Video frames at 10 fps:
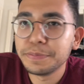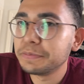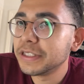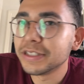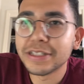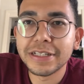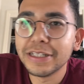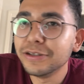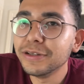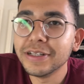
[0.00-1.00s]
just a
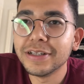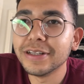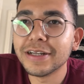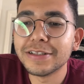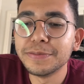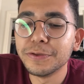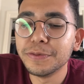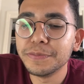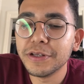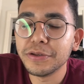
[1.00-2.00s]
clearly
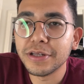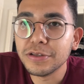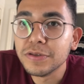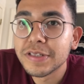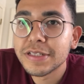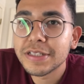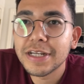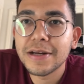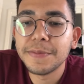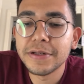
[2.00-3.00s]
collectible, you know, you could use it as a
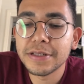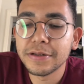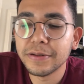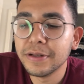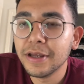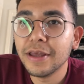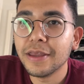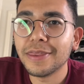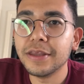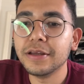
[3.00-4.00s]
camera, as a little
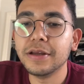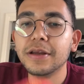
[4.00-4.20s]
thing.